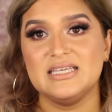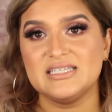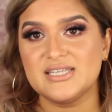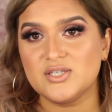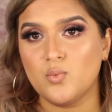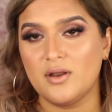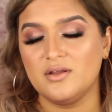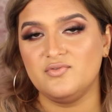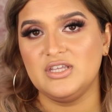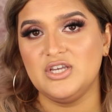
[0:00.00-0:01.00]
This is one
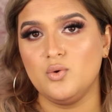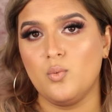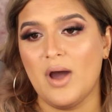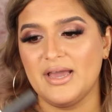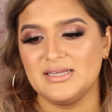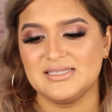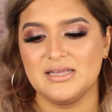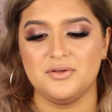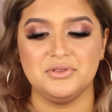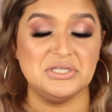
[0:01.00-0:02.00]
of the new YSL